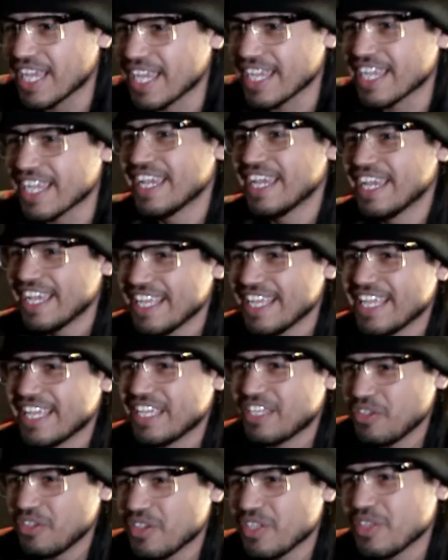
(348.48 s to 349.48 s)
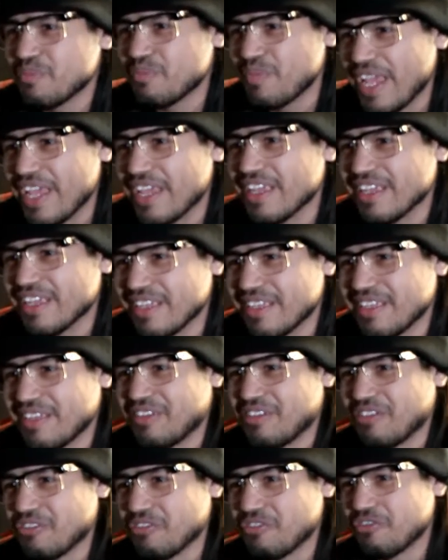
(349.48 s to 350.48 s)
like like you could make
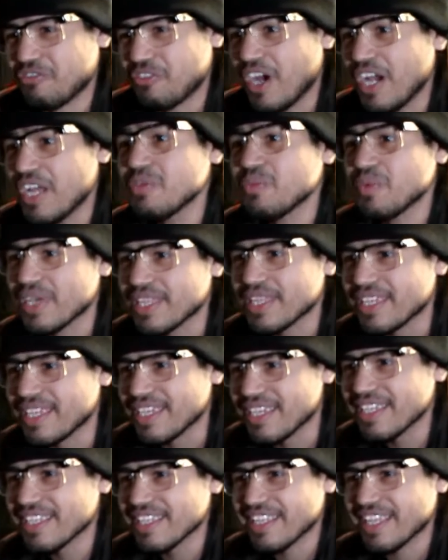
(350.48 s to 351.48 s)
fun with it.